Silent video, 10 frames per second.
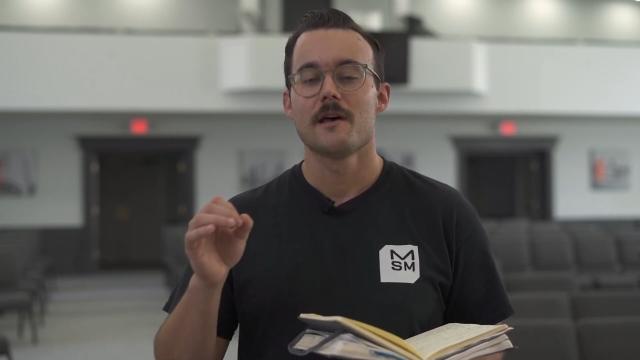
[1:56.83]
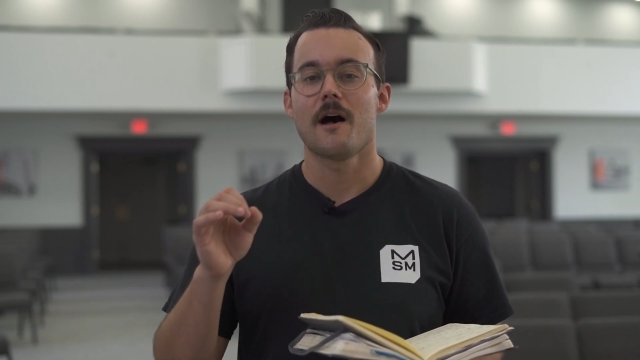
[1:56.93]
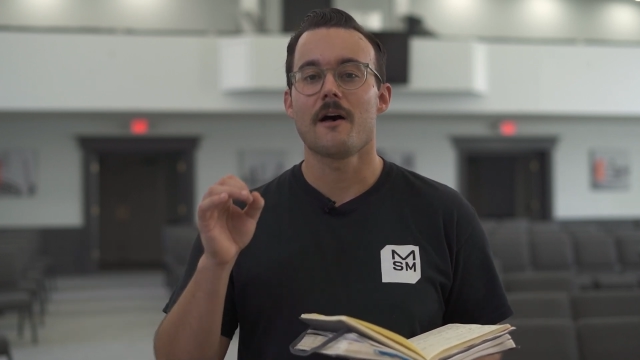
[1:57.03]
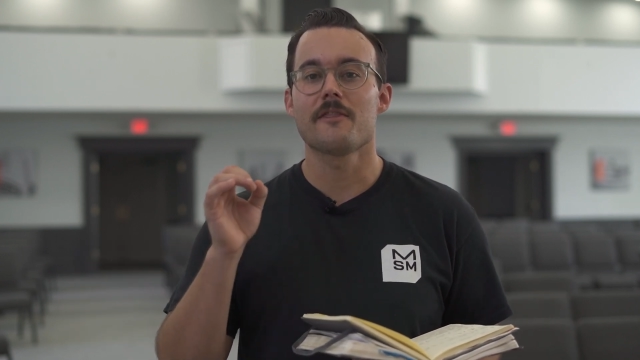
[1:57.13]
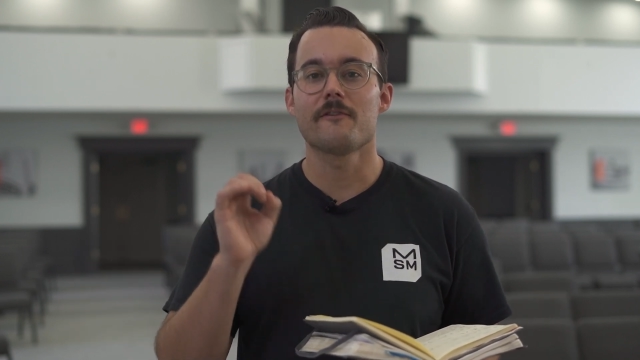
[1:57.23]

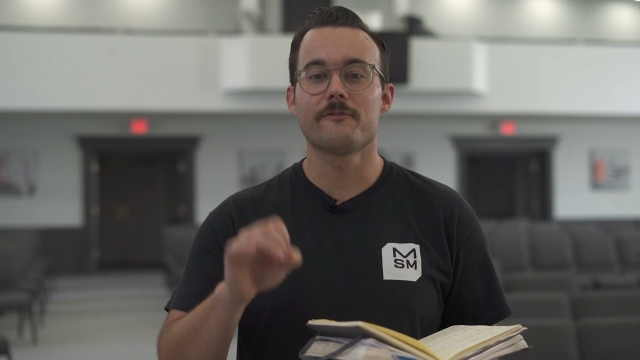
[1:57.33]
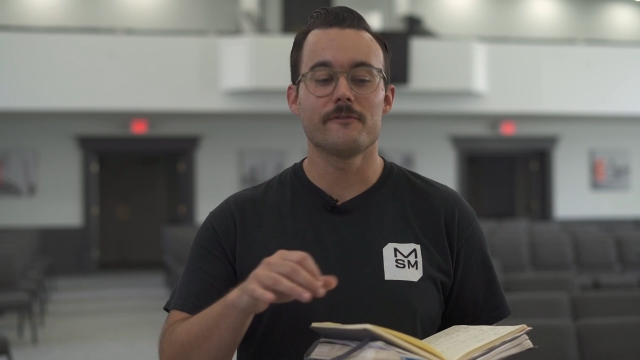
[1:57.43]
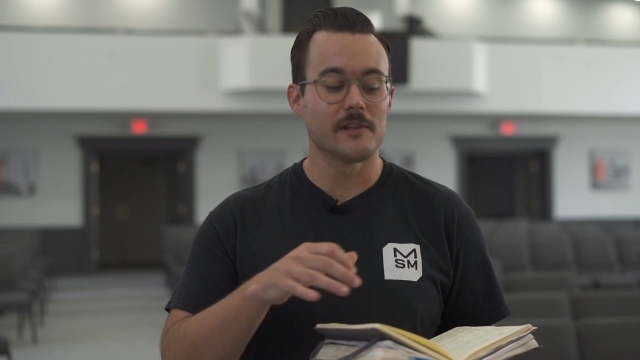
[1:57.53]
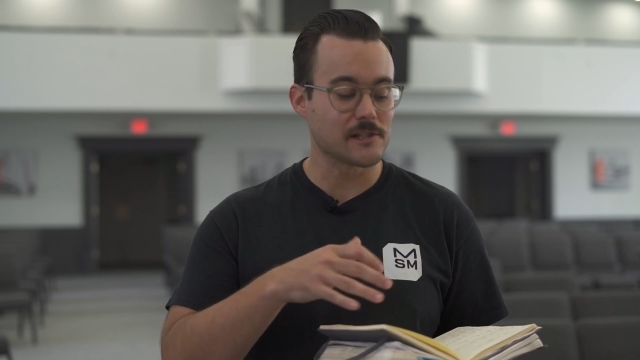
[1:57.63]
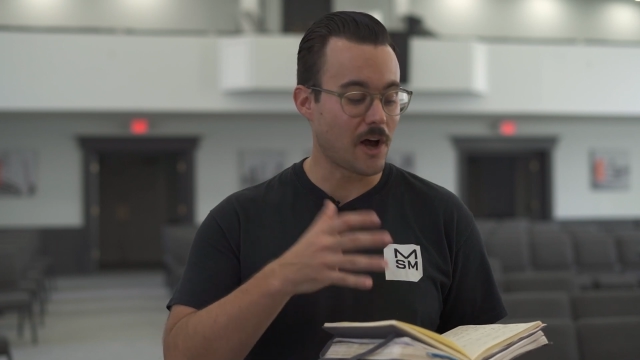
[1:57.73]

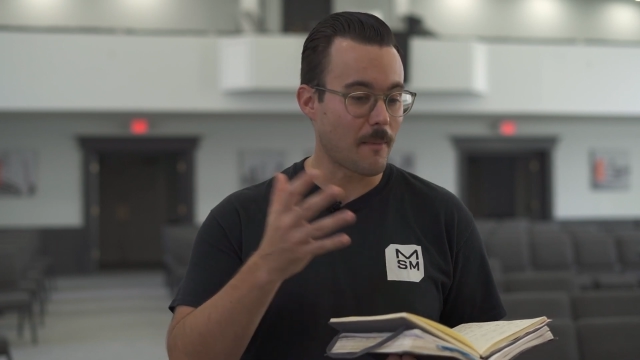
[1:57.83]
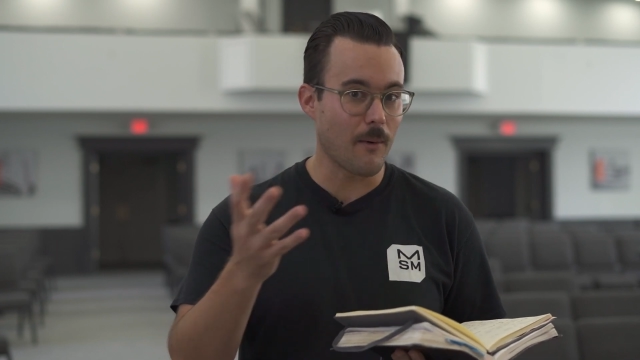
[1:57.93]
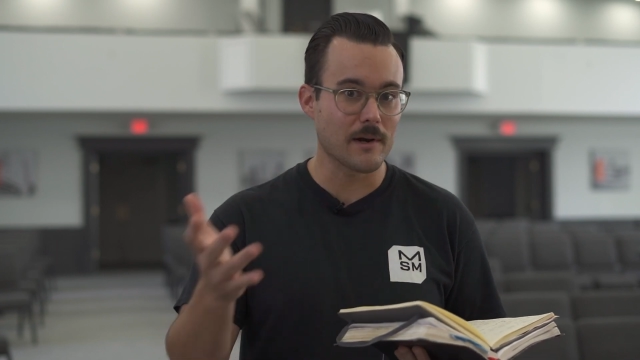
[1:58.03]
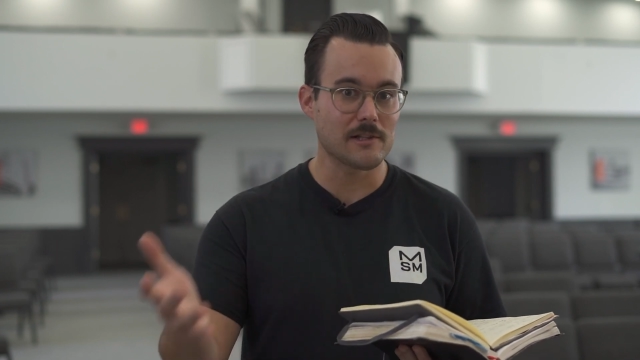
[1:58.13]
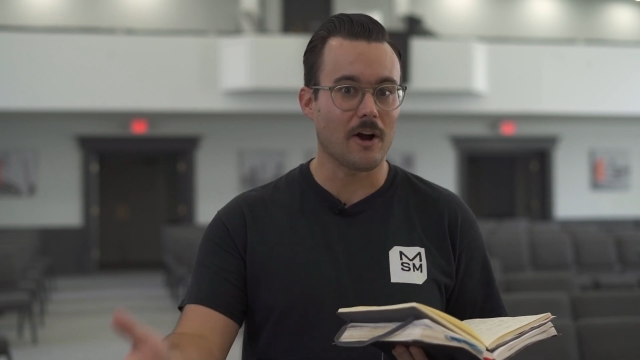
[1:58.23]
The psalm I
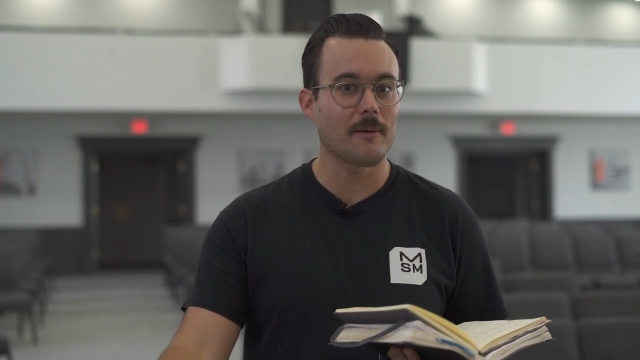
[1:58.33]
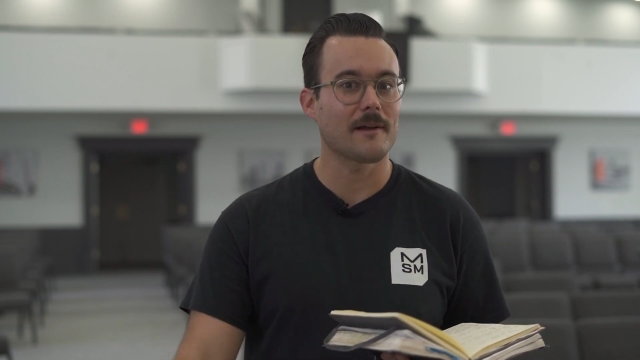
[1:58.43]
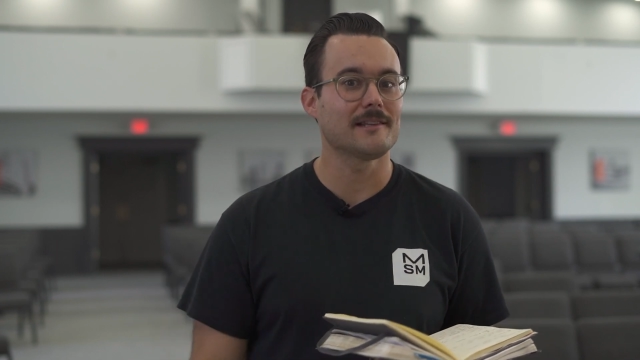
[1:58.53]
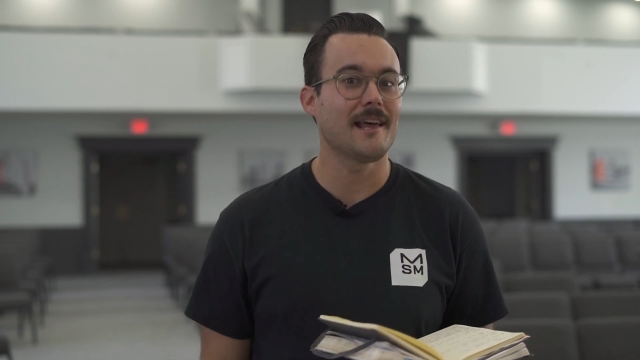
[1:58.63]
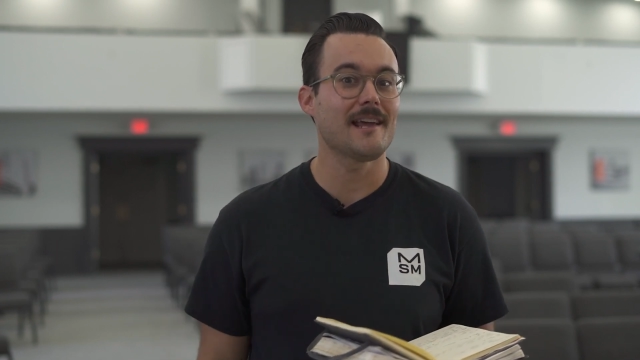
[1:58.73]
want to talk
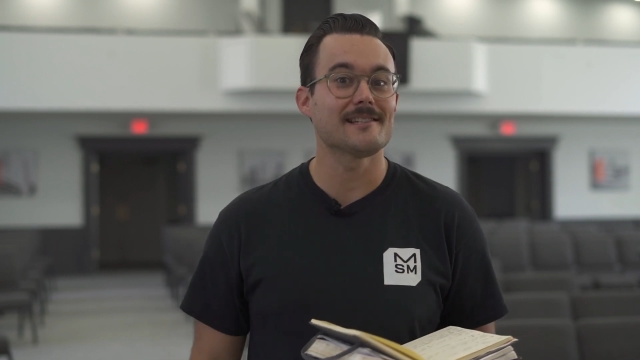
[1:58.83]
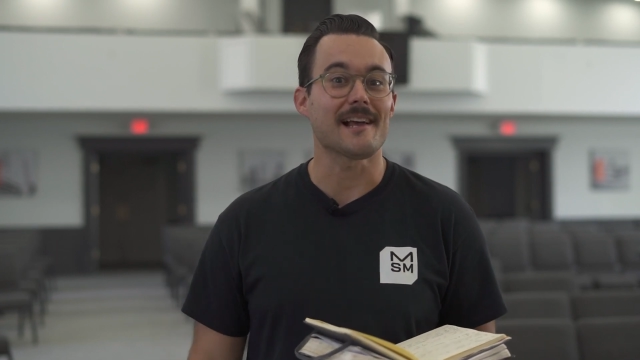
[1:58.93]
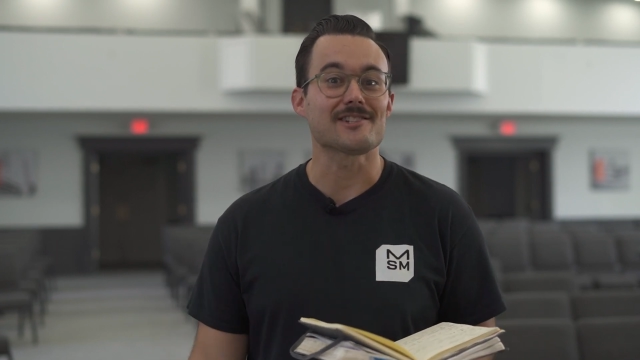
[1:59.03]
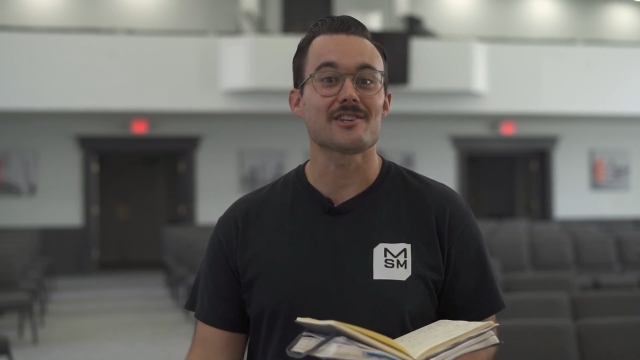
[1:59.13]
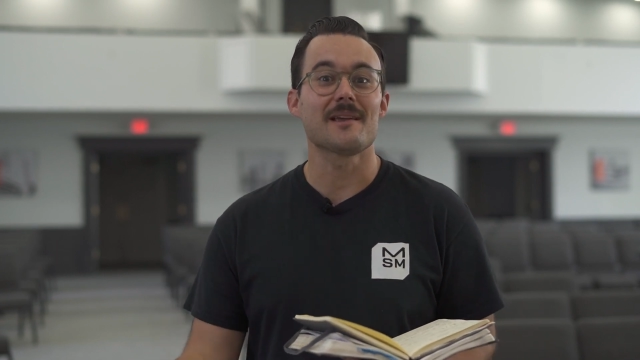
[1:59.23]
about today is
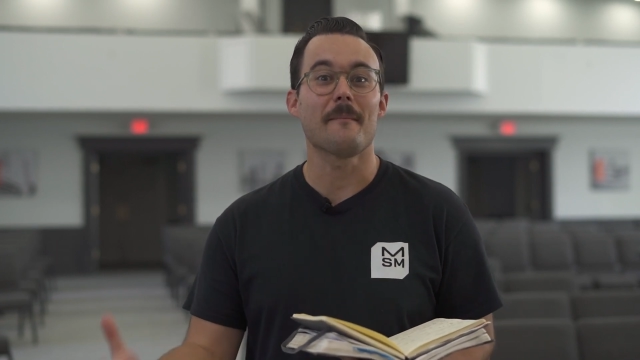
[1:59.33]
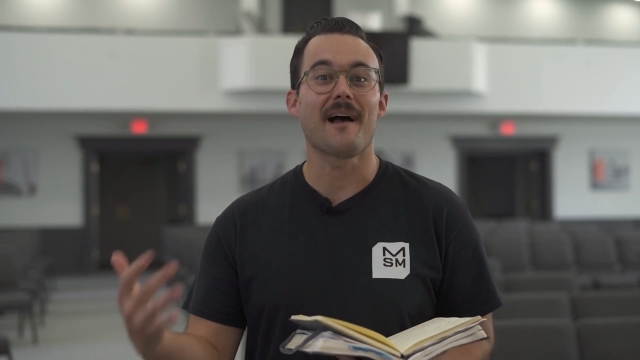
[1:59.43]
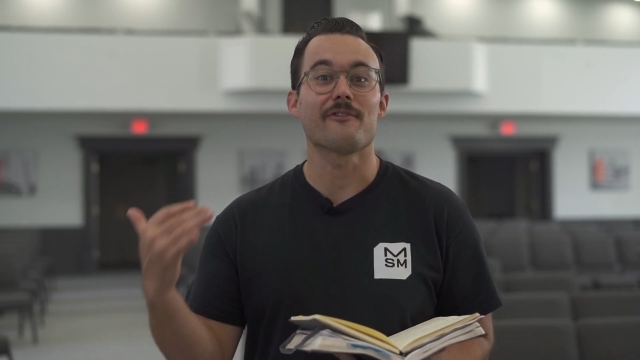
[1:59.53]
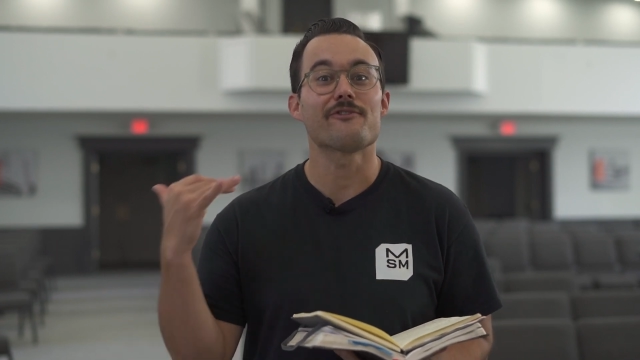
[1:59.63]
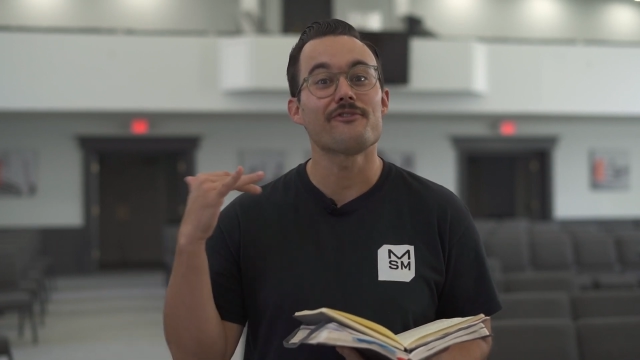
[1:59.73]
actually my